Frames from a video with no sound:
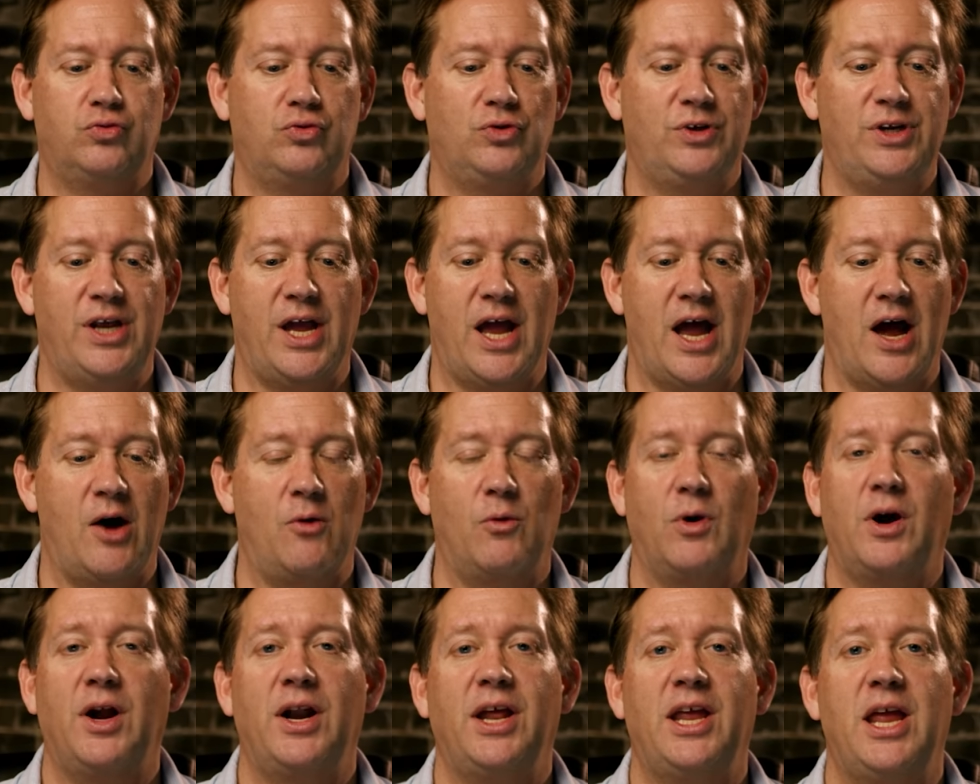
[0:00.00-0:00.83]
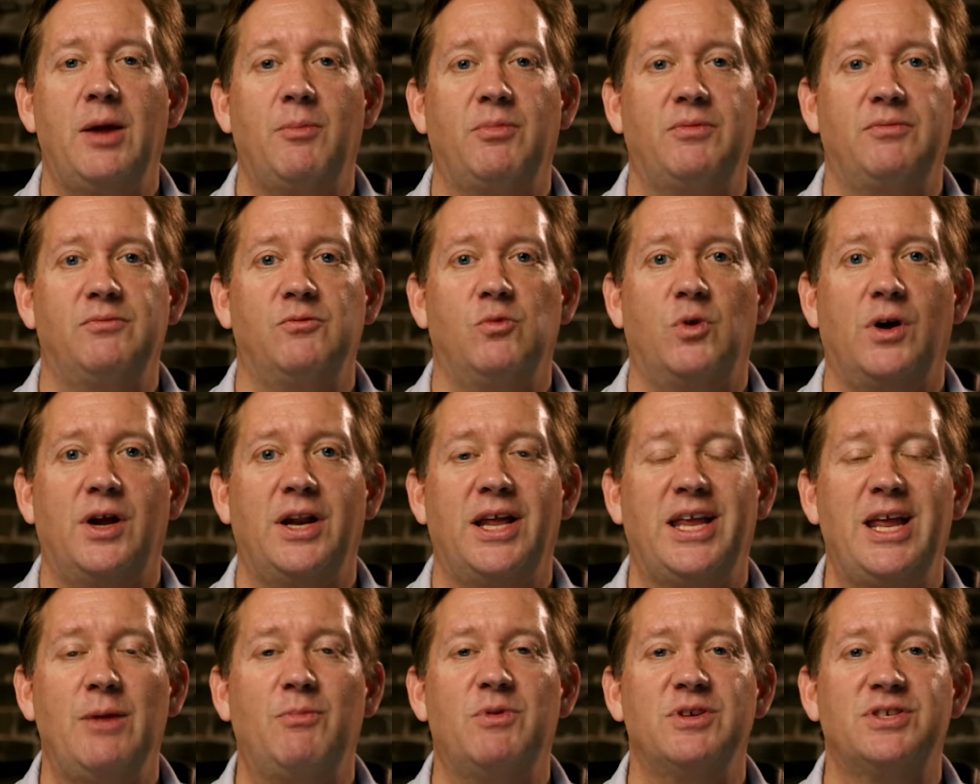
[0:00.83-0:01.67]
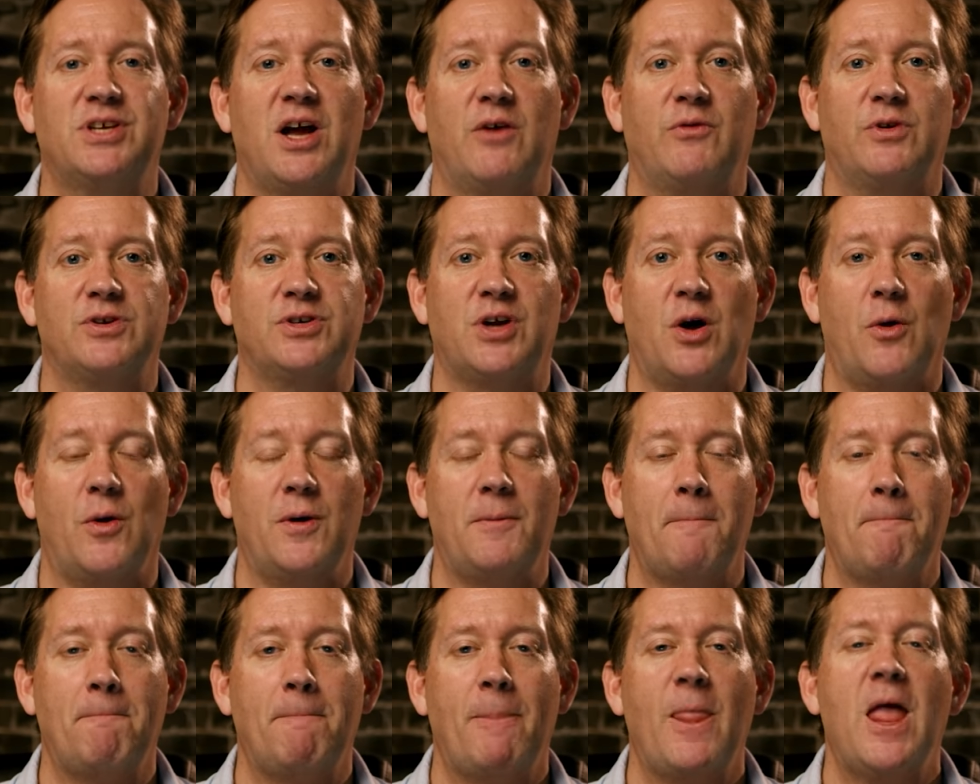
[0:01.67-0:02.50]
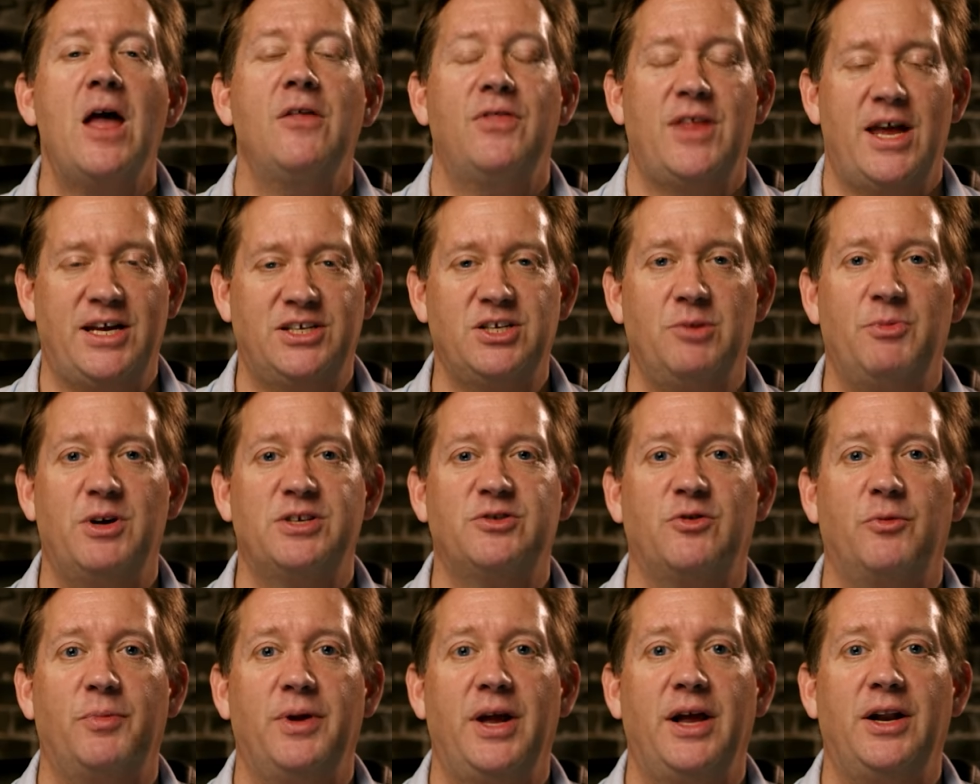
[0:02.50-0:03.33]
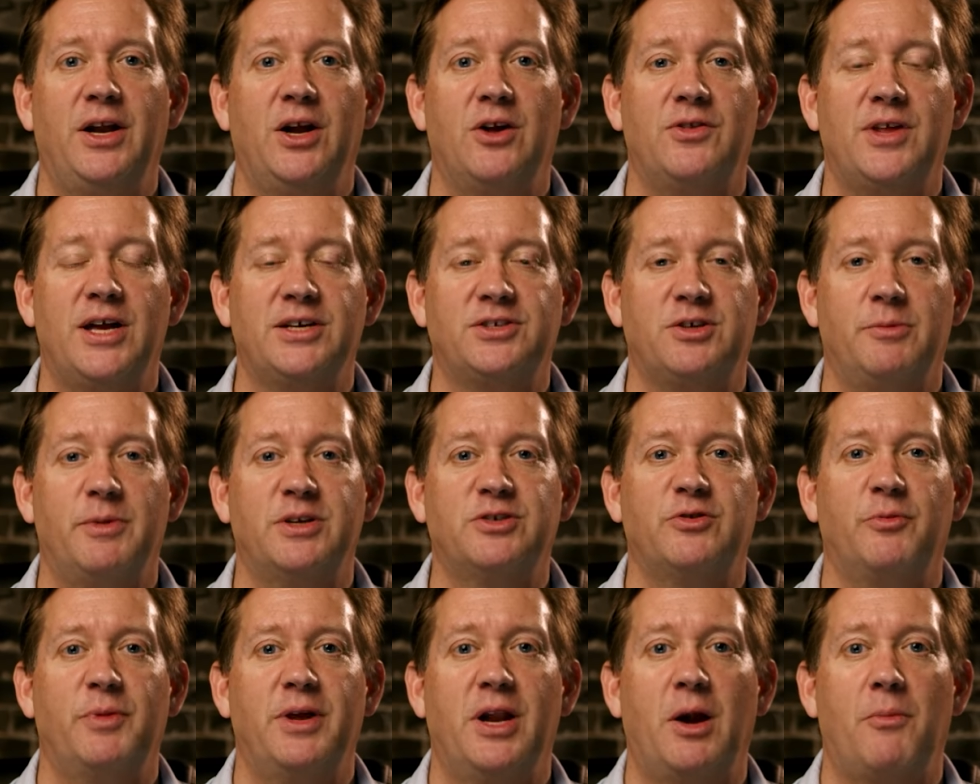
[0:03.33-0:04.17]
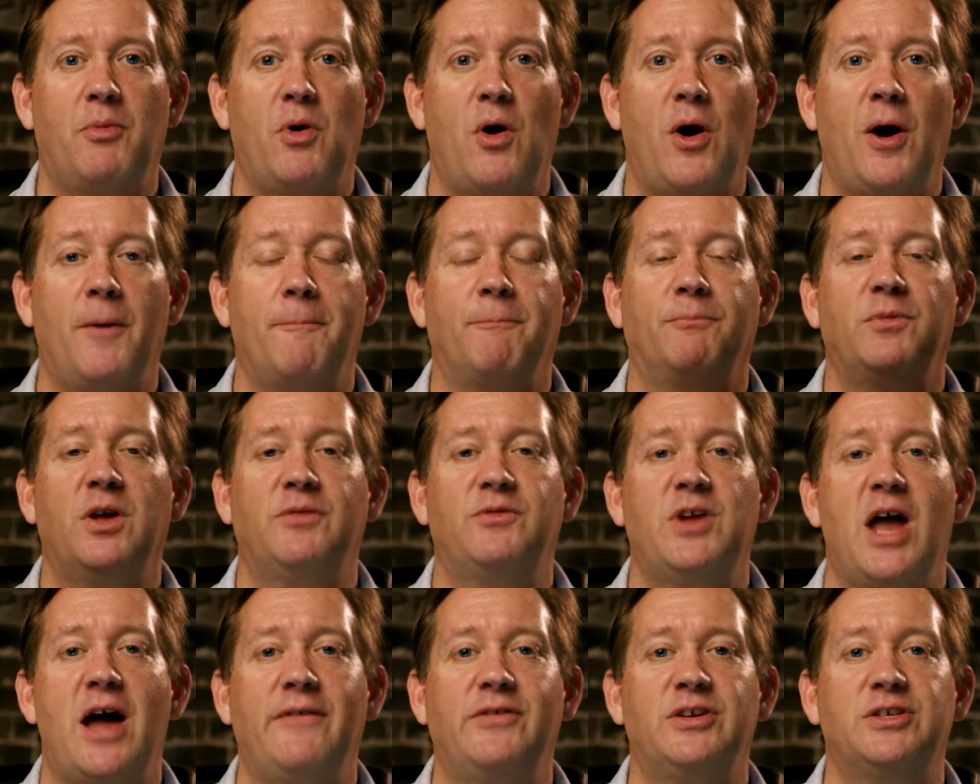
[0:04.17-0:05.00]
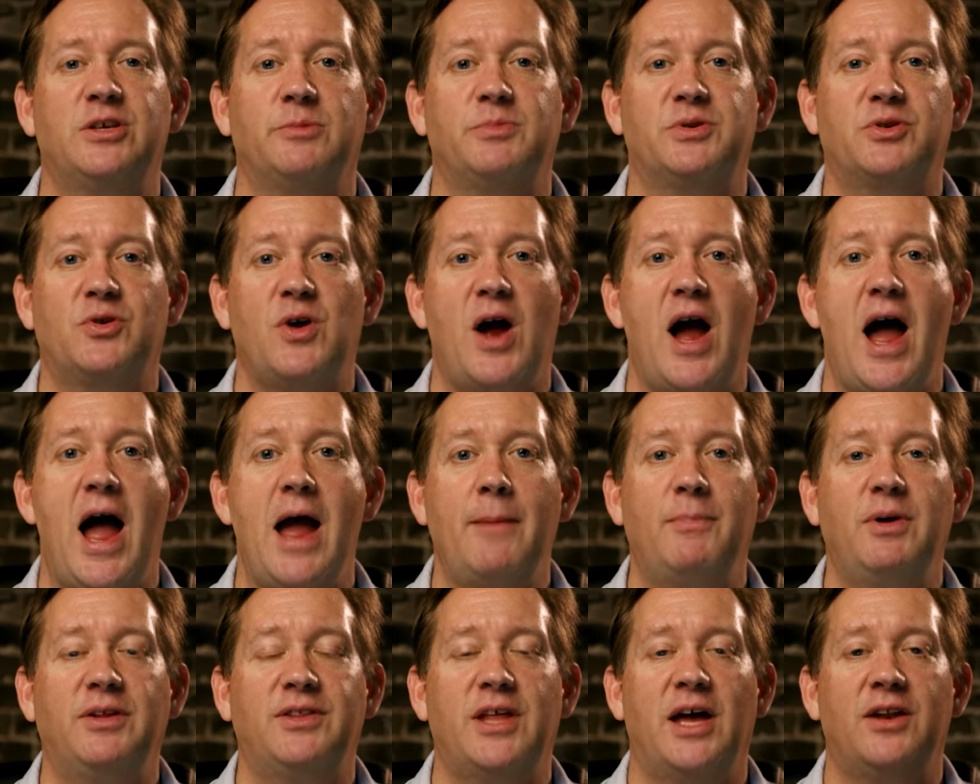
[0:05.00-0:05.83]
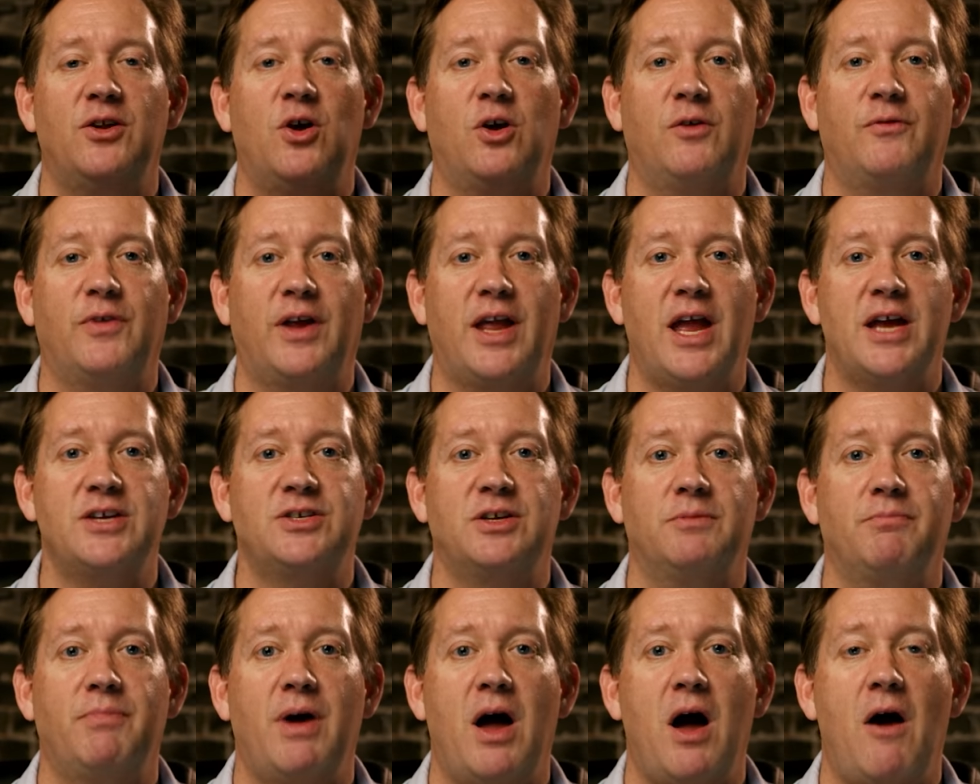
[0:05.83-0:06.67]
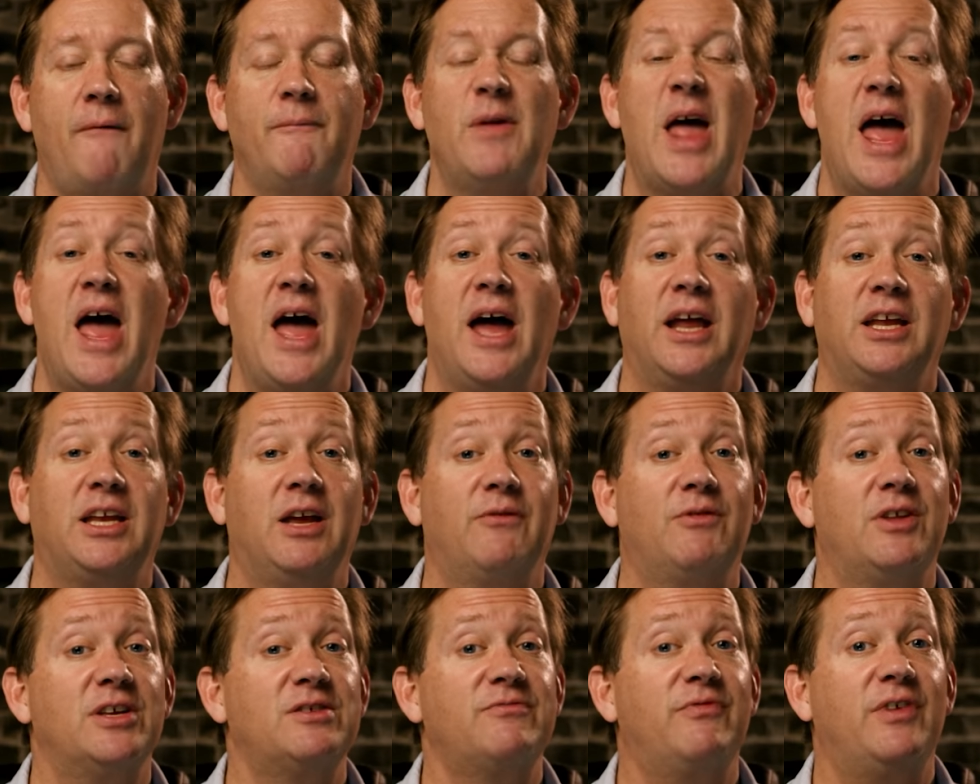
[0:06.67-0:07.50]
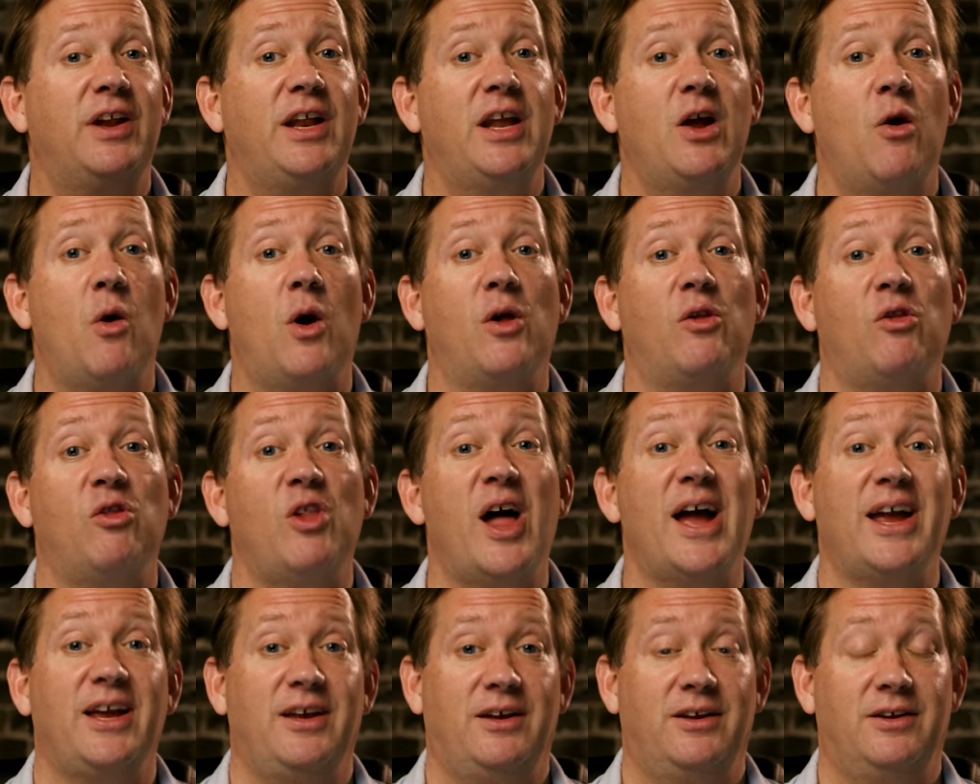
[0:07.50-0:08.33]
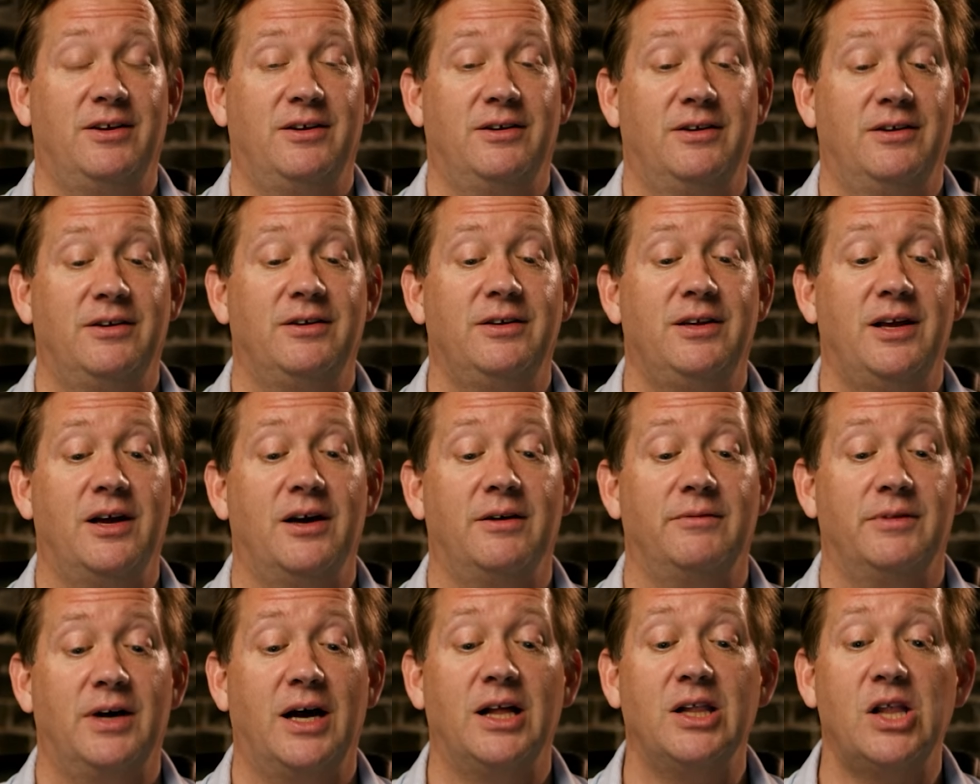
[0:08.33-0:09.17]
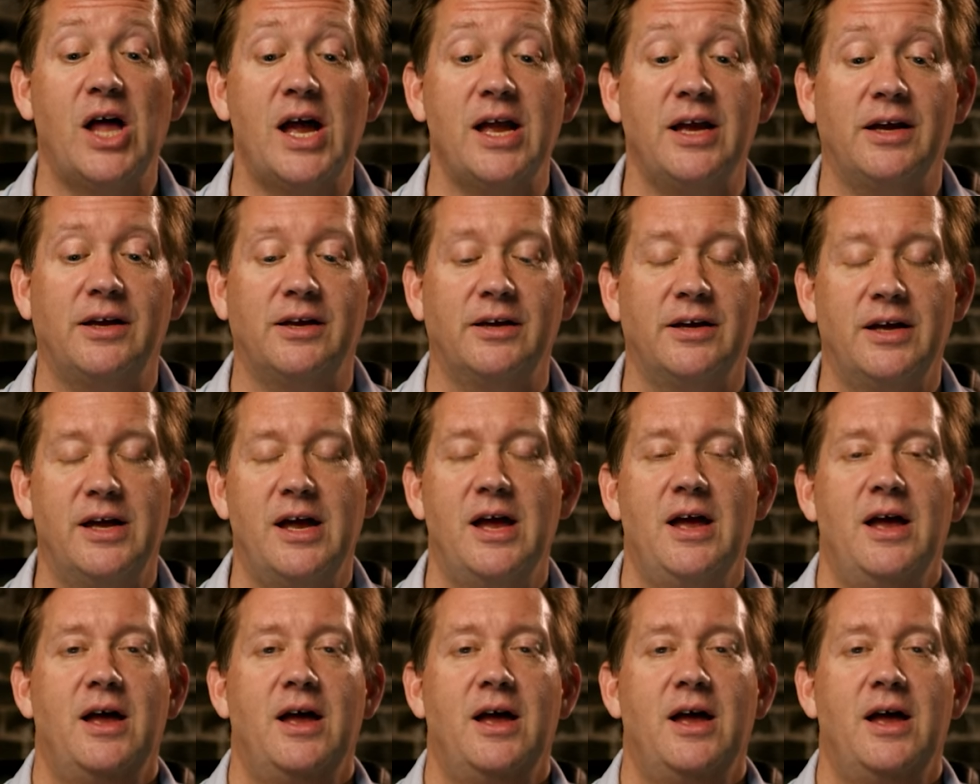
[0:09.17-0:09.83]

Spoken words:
Yeah, we're going to keep this coverage going. Thanks so much for being here. Thanks so much for being a part. Love to have you subscribe, hit that notification bell, give this video a like. Yeah, a like.